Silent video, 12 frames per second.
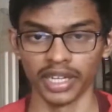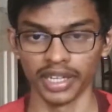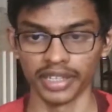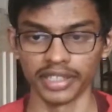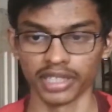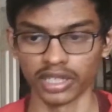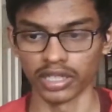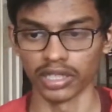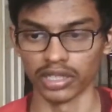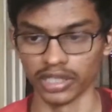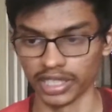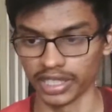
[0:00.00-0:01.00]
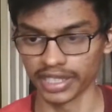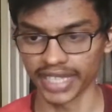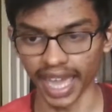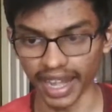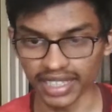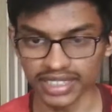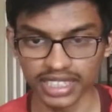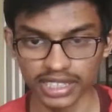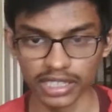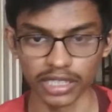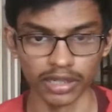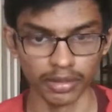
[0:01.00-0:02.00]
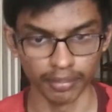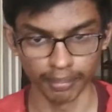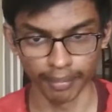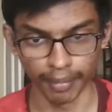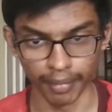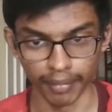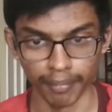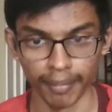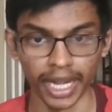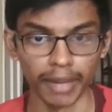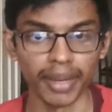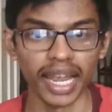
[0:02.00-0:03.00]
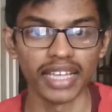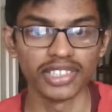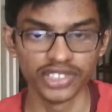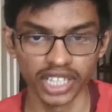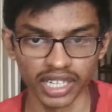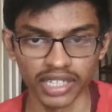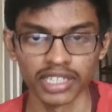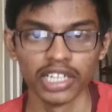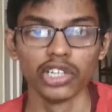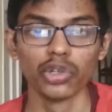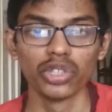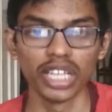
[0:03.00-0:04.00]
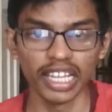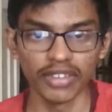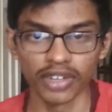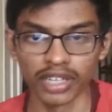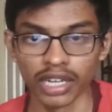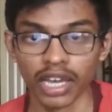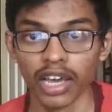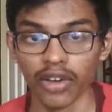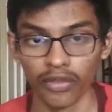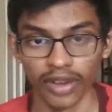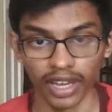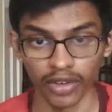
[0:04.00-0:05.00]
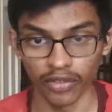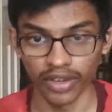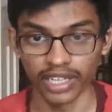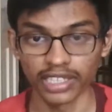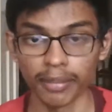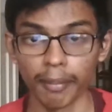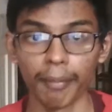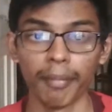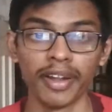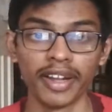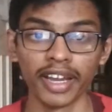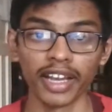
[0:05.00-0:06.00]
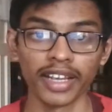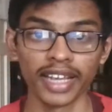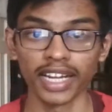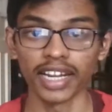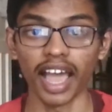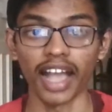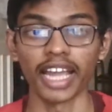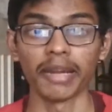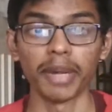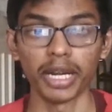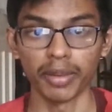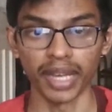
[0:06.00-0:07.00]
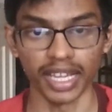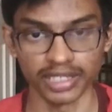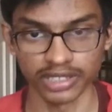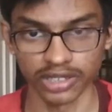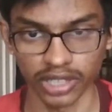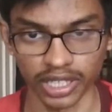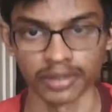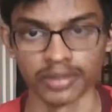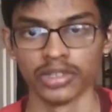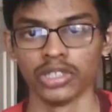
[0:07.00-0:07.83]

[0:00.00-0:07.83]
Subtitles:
it carries this metabolized drug to the liver, where the drug get again metabolized. Okay,